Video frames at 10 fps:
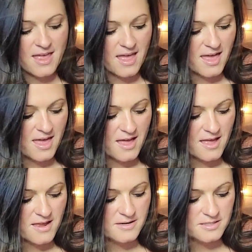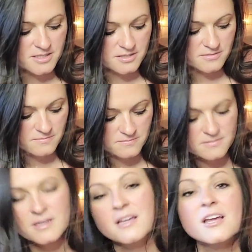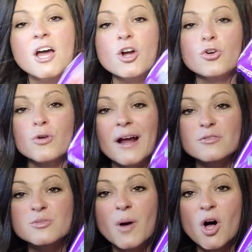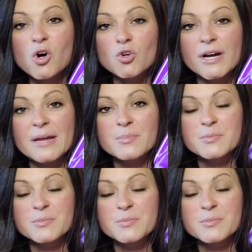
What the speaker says: and Ground Ball Grape.